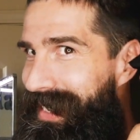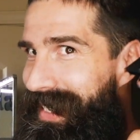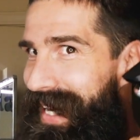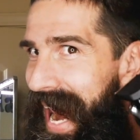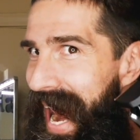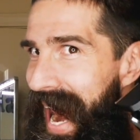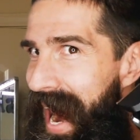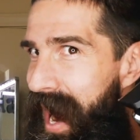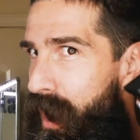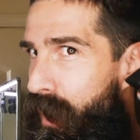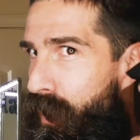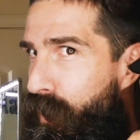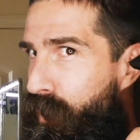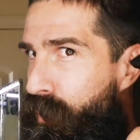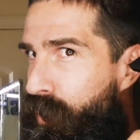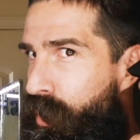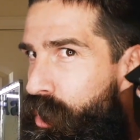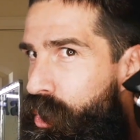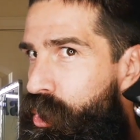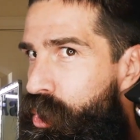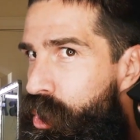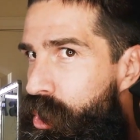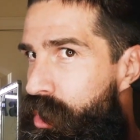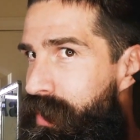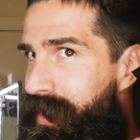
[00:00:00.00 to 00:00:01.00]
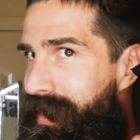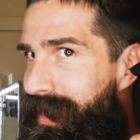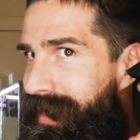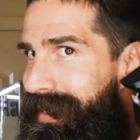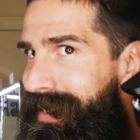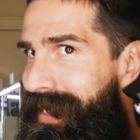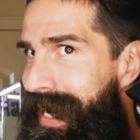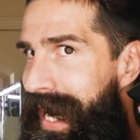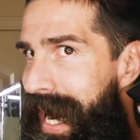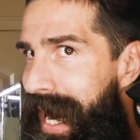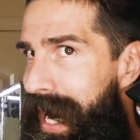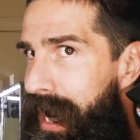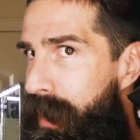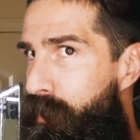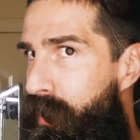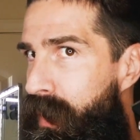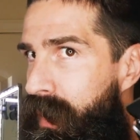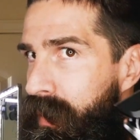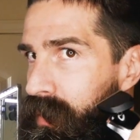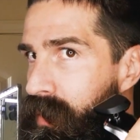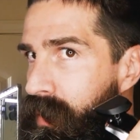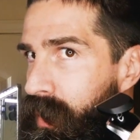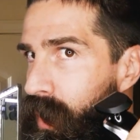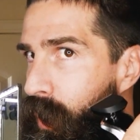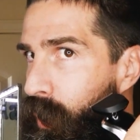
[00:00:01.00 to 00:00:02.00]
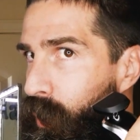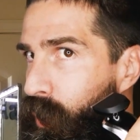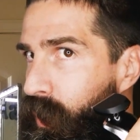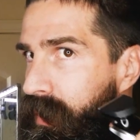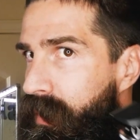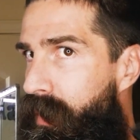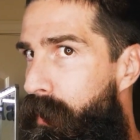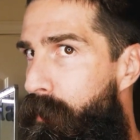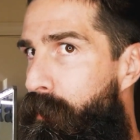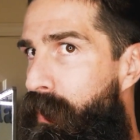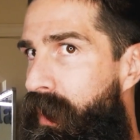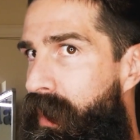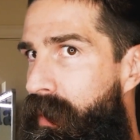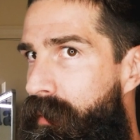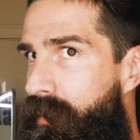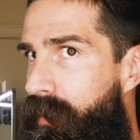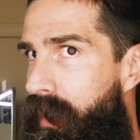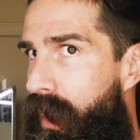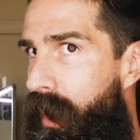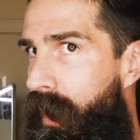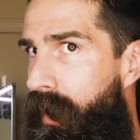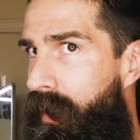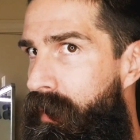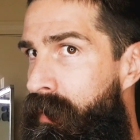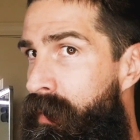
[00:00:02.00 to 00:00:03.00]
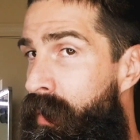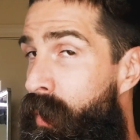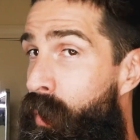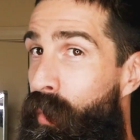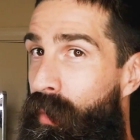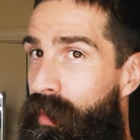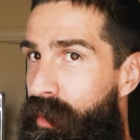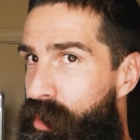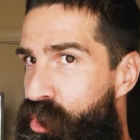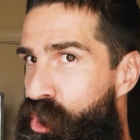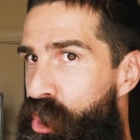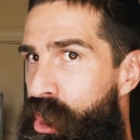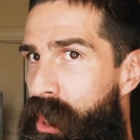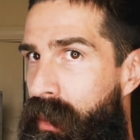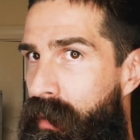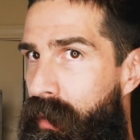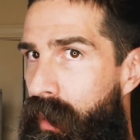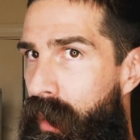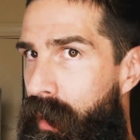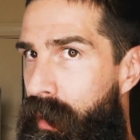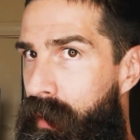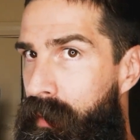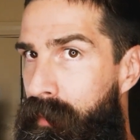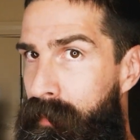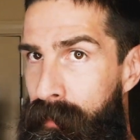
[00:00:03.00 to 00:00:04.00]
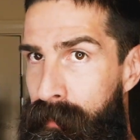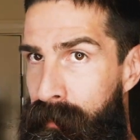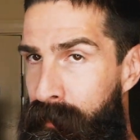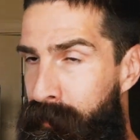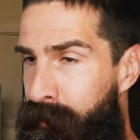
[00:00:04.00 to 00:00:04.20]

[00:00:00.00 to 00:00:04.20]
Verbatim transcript: down just a tad bit to go with the beard line or the cheek line.